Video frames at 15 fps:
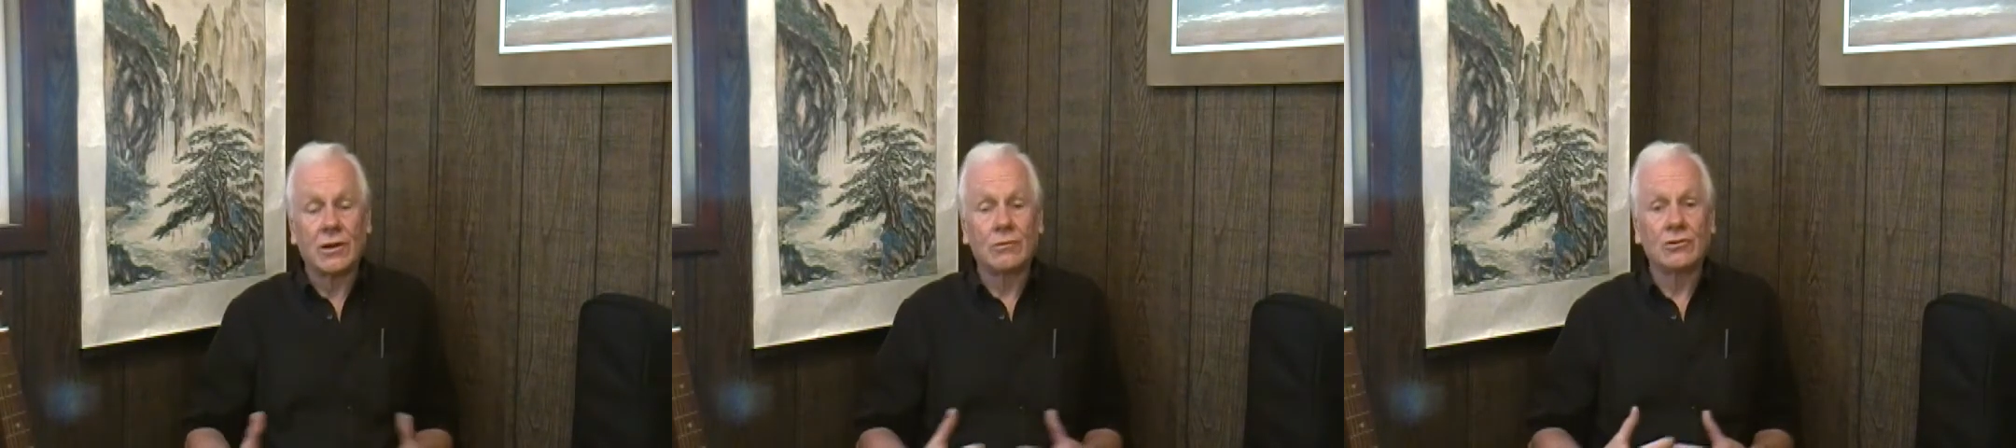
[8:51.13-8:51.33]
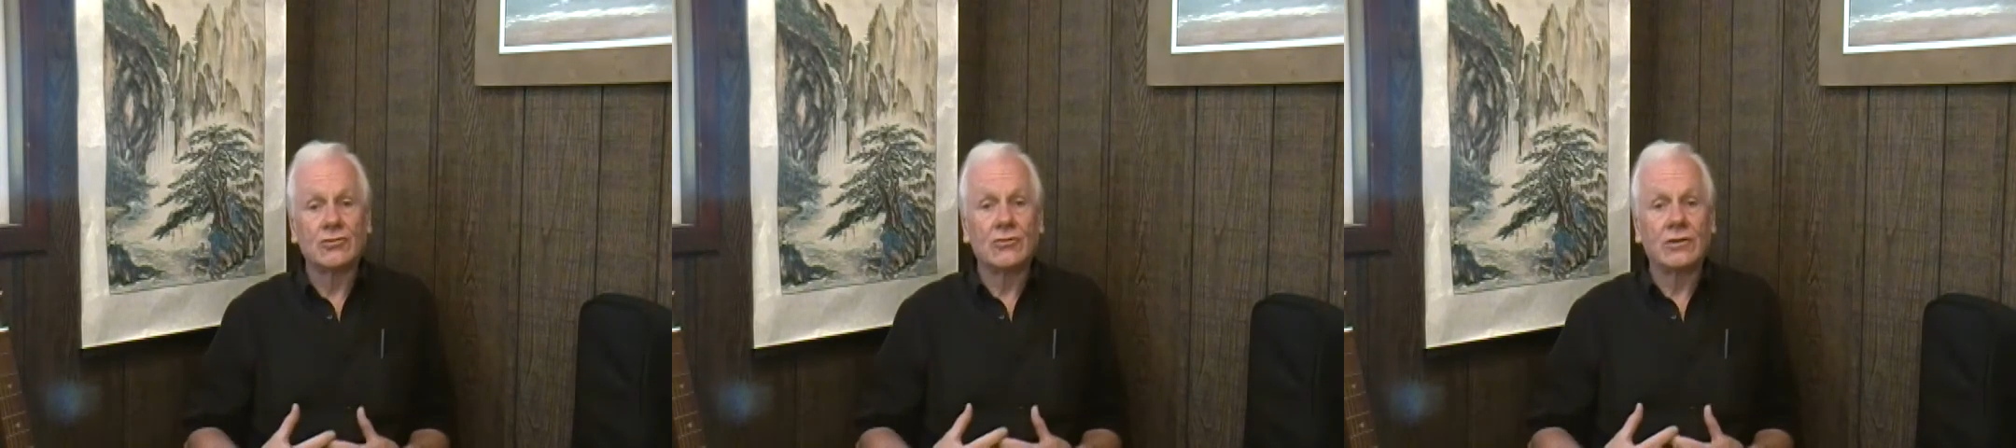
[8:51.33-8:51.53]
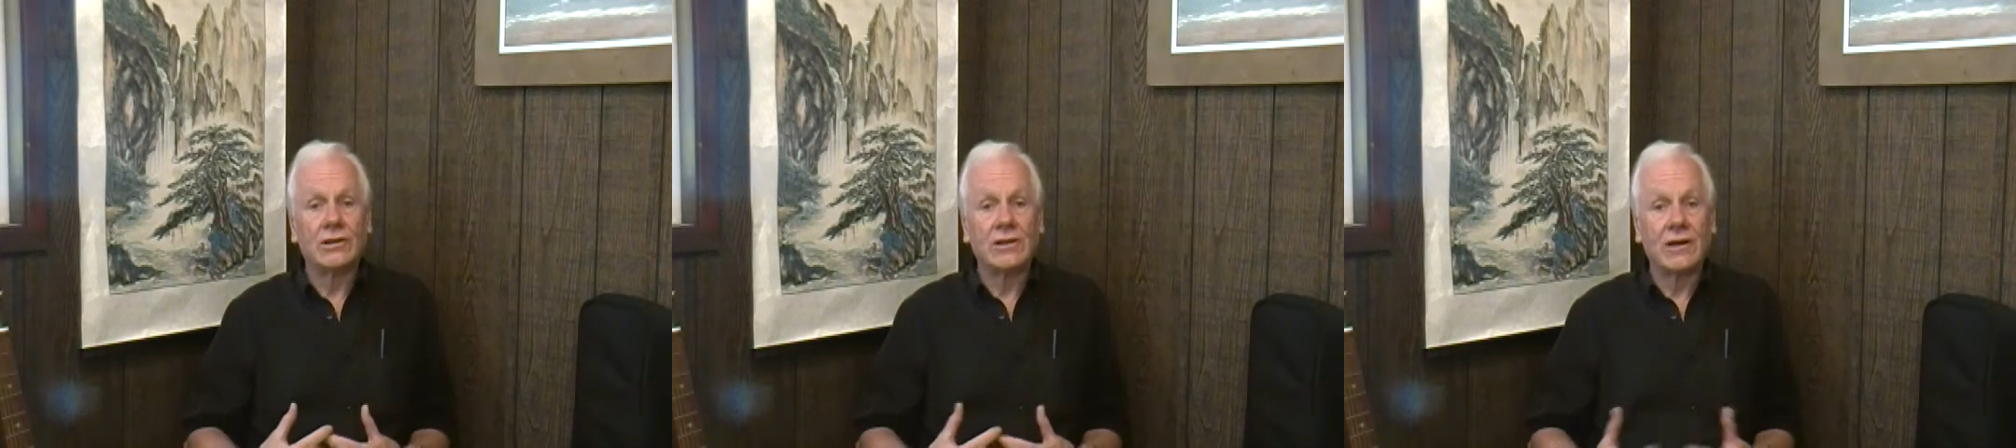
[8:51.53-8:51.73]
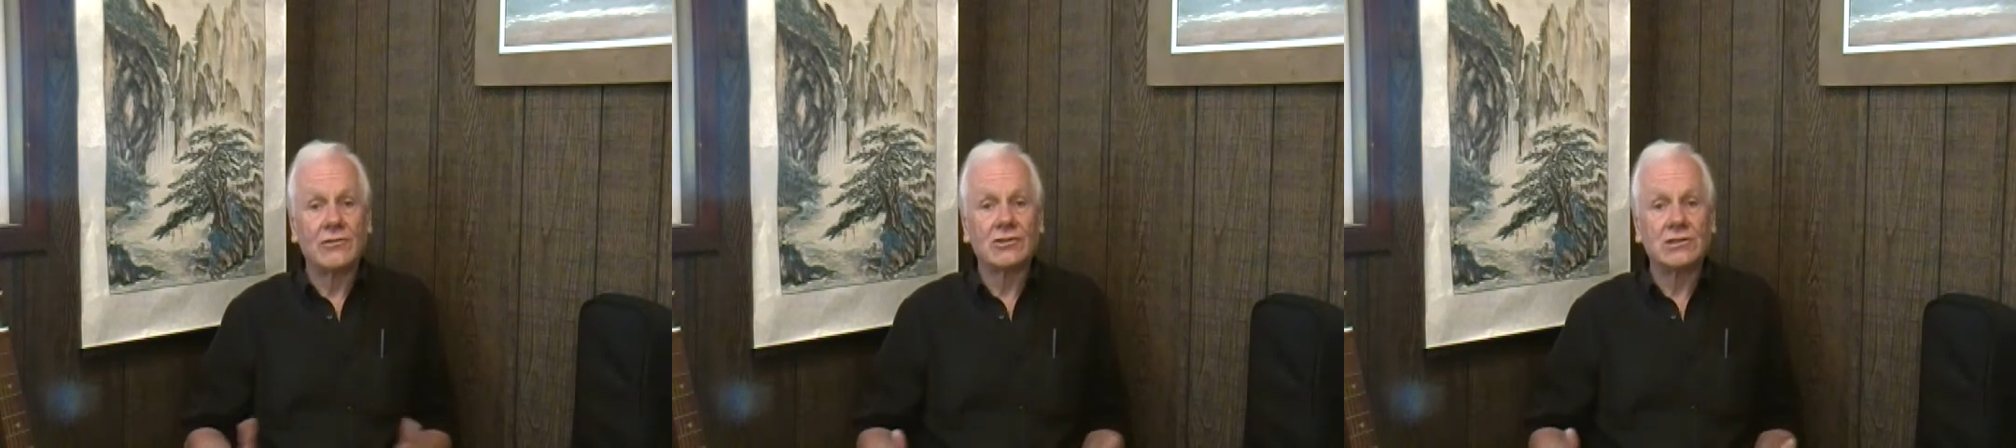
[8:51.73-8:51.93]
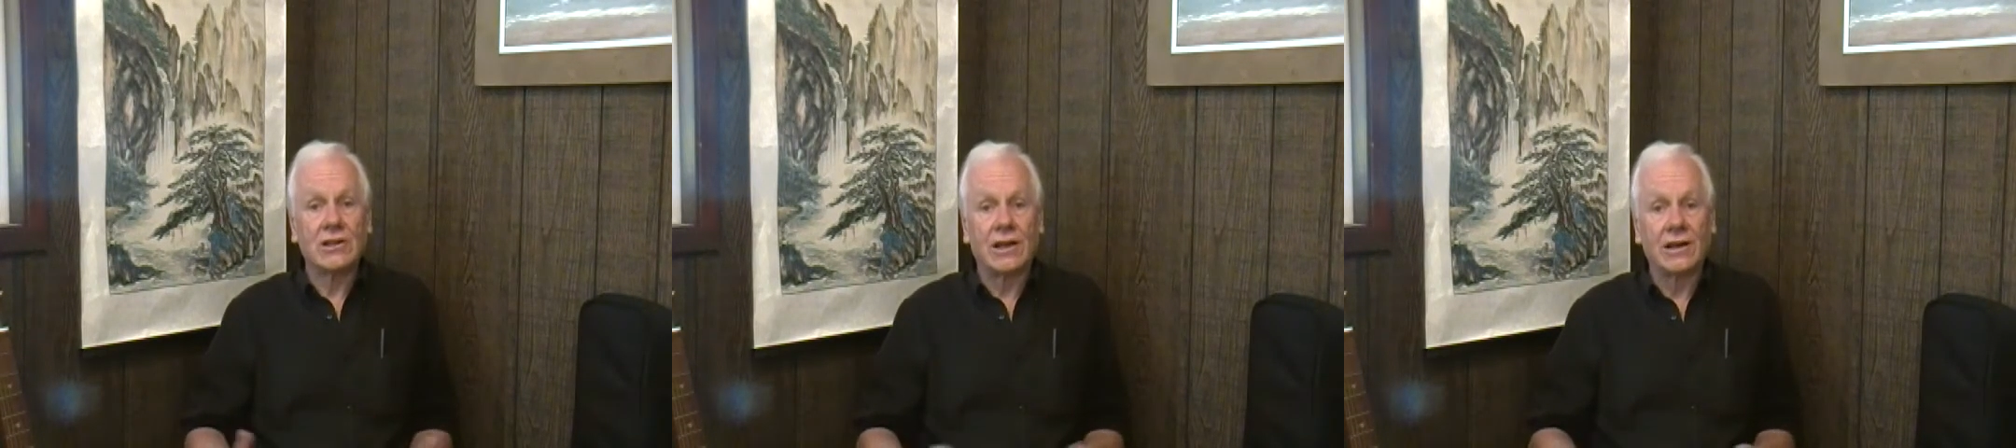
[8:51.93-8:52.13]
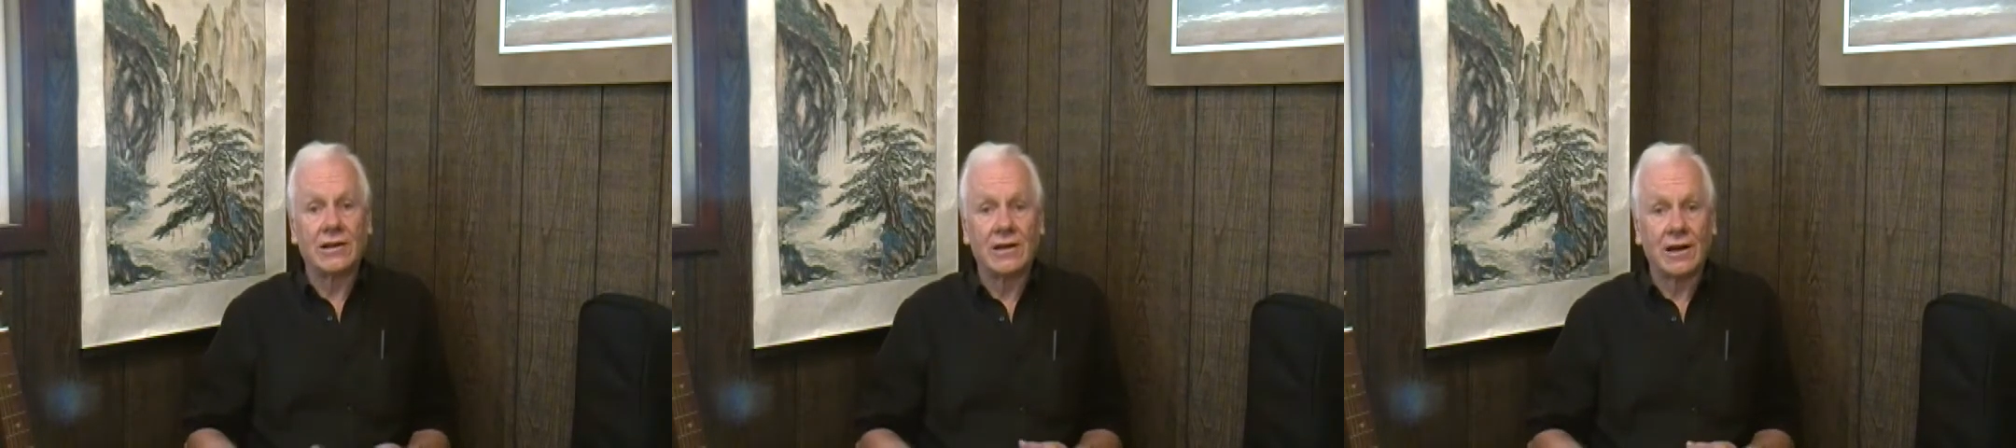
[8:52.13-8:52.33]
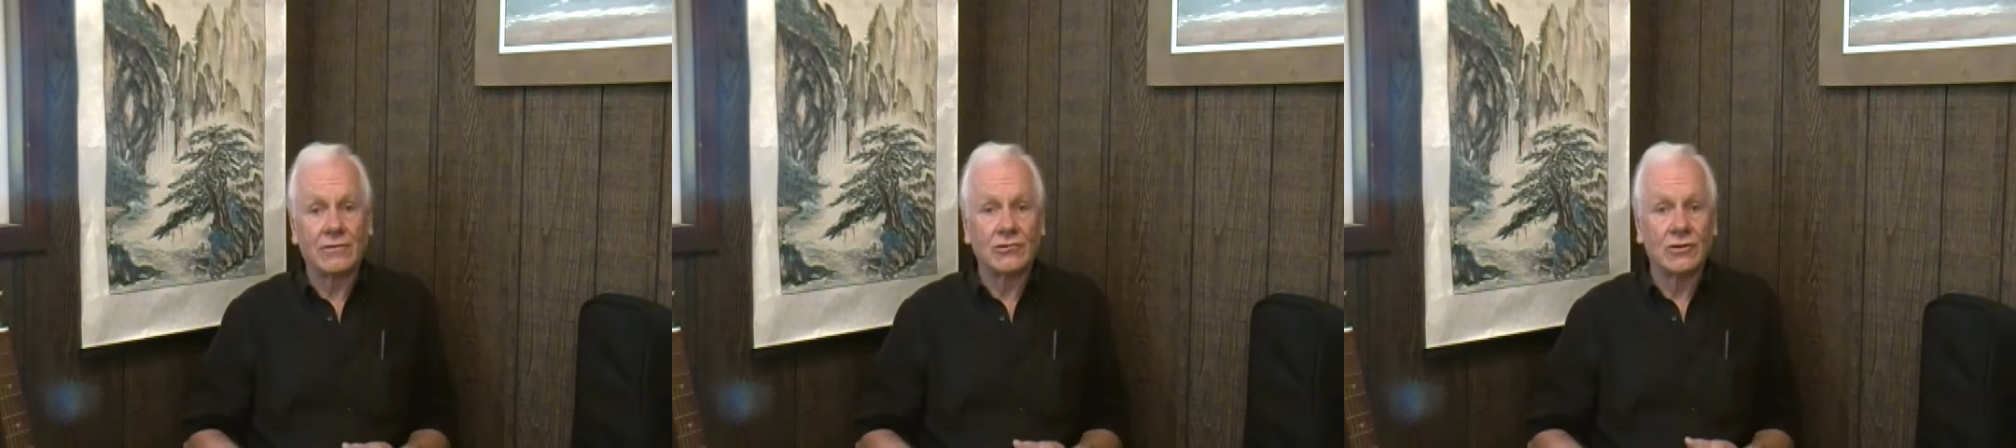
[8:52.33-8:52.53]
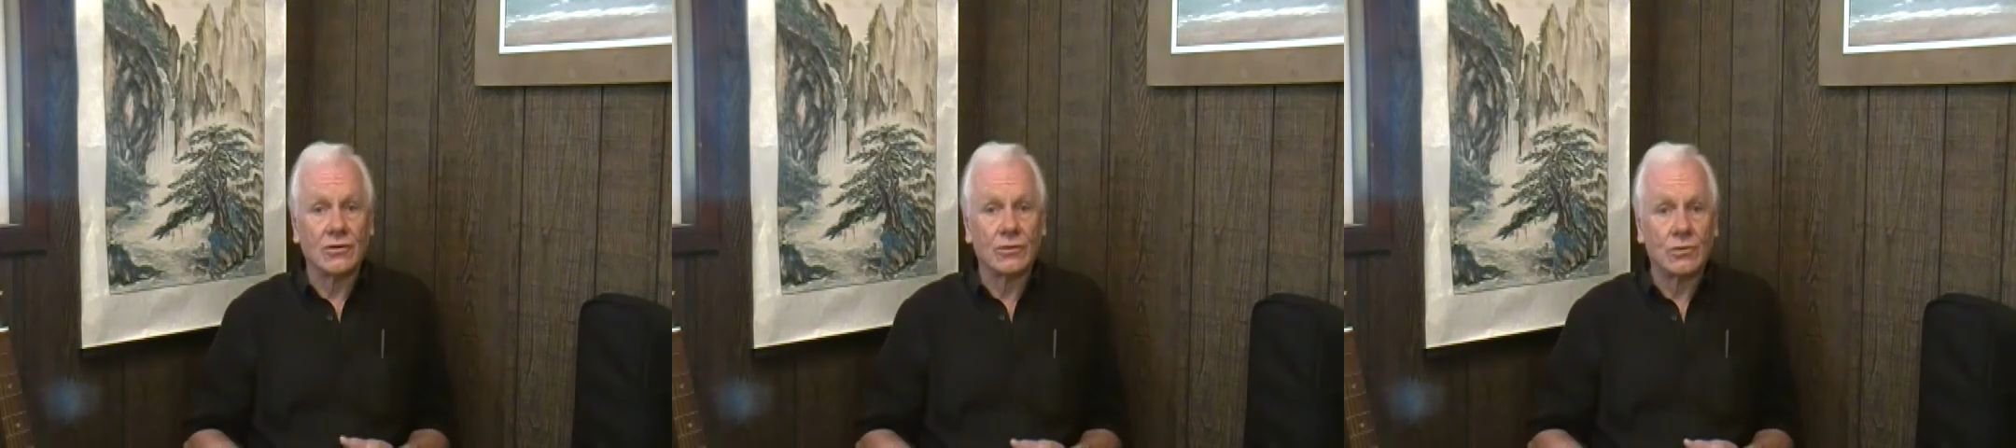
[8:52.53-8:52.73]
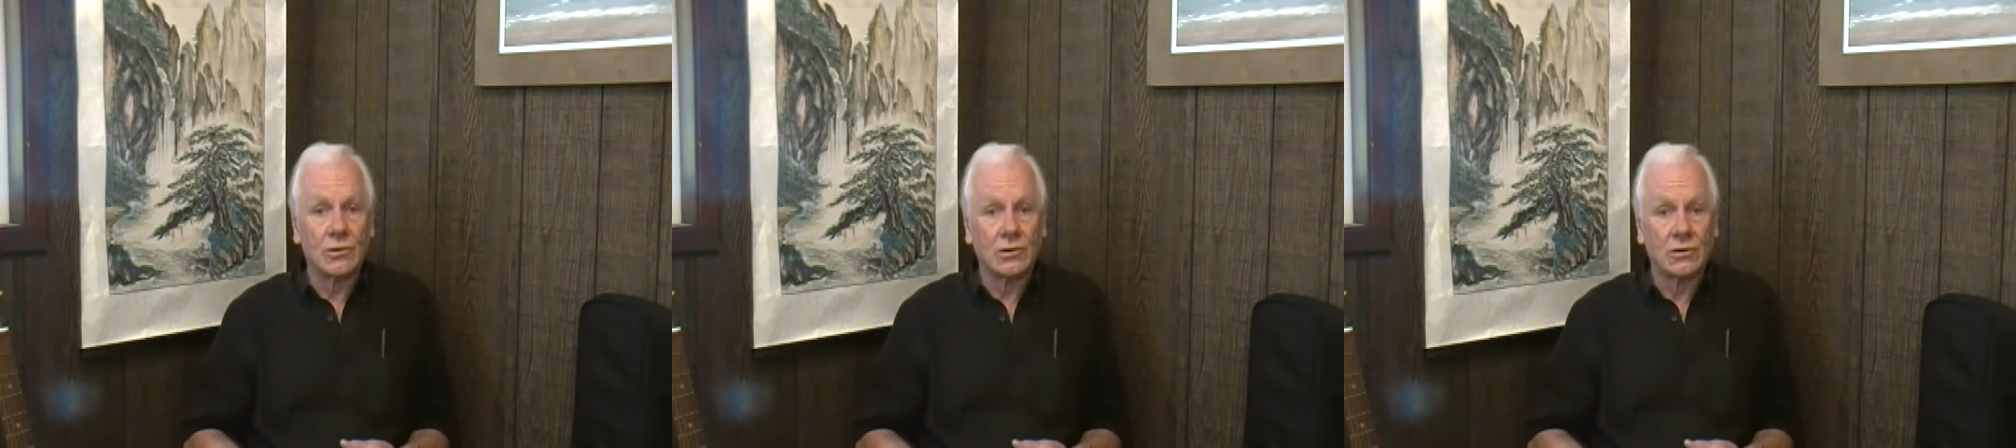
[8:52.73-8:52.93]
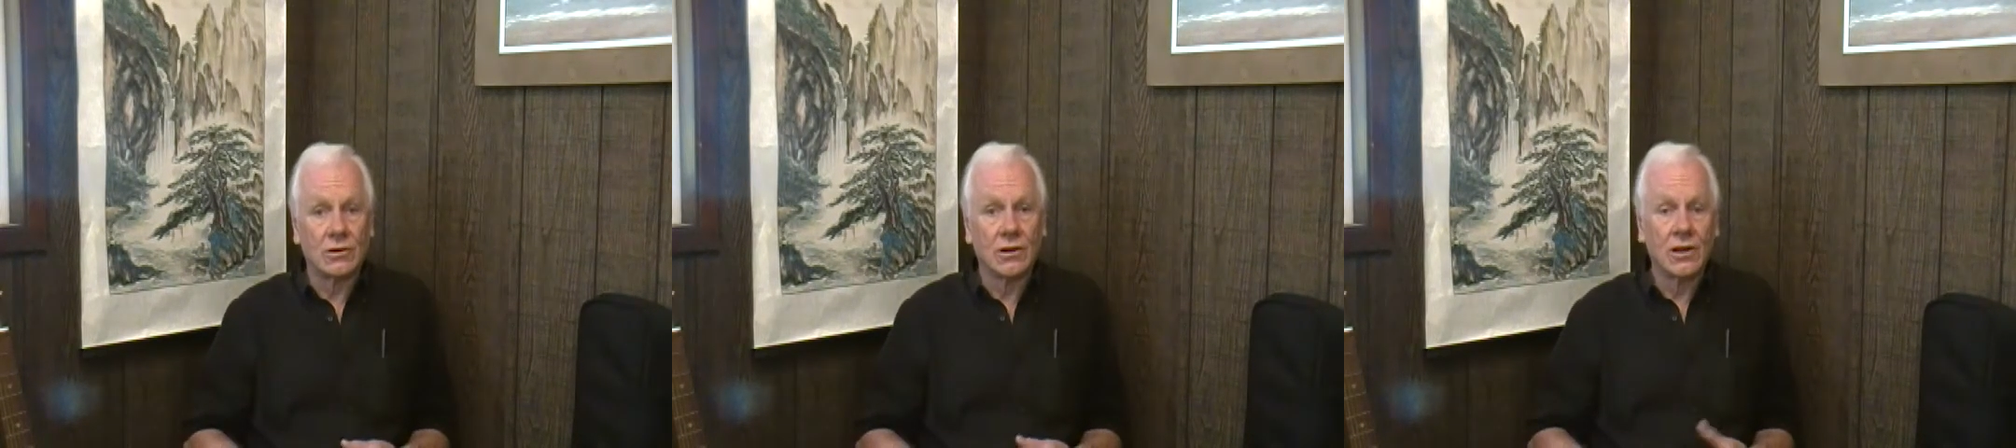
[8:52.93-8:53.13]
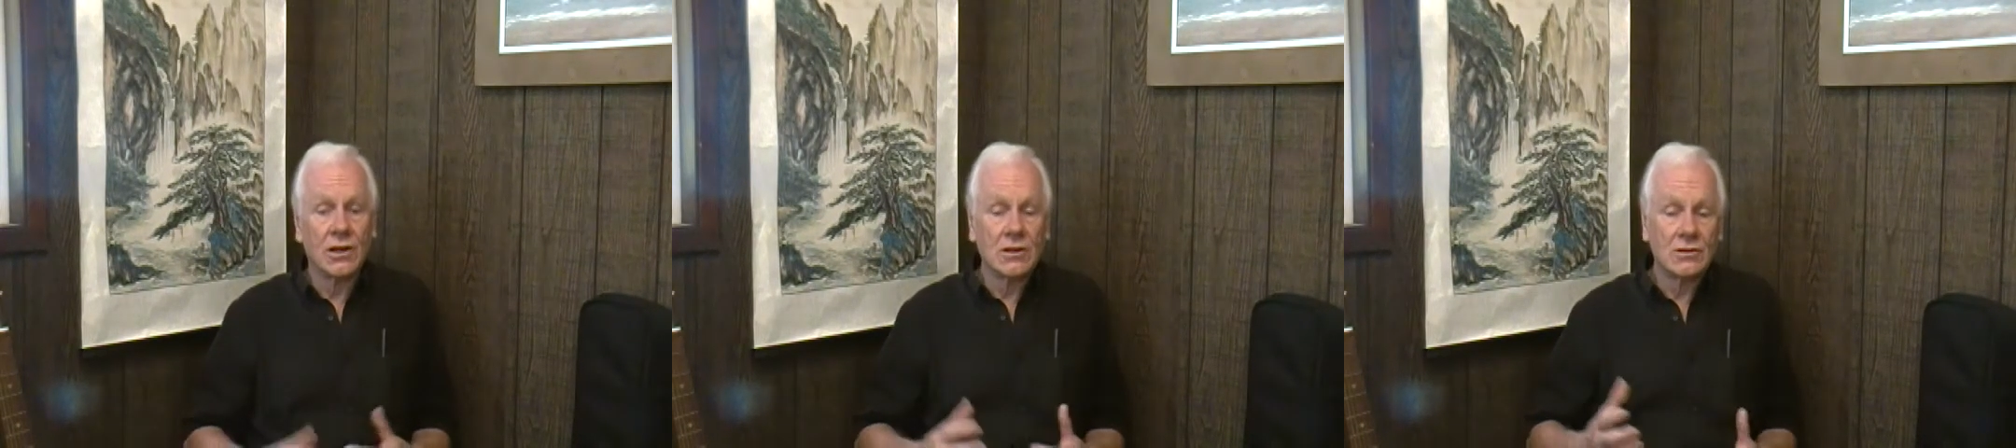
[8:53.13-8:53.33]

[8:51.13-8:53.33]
They were sort of devastated after the war.